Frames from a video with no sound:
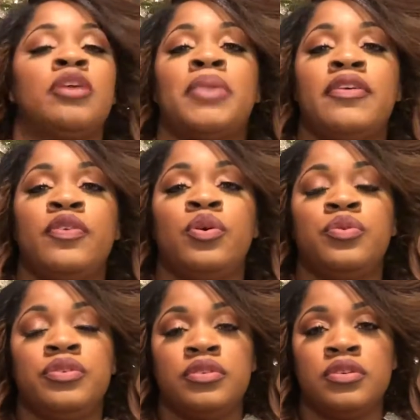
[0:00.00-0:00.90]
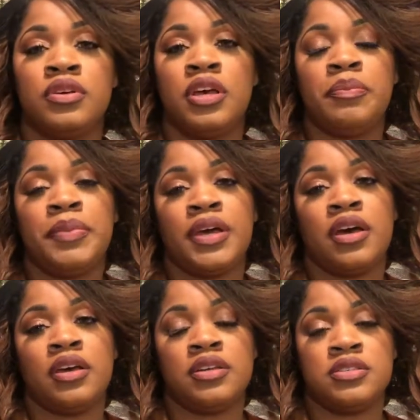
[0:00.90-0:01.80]
on my phone
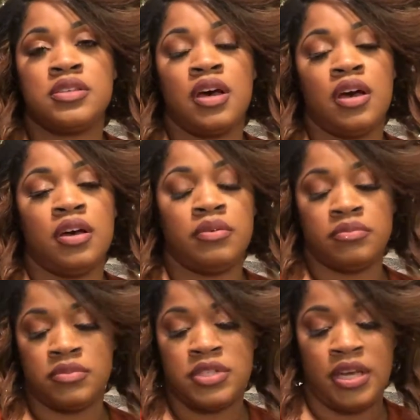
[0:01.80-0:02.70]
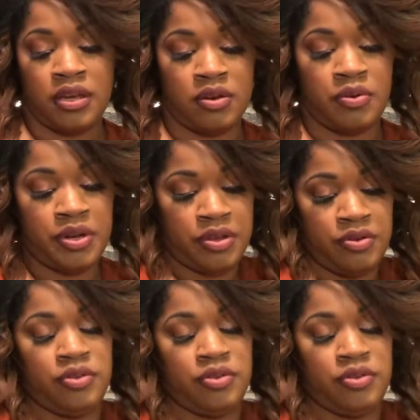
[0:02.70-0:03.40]
because, Tink, what are you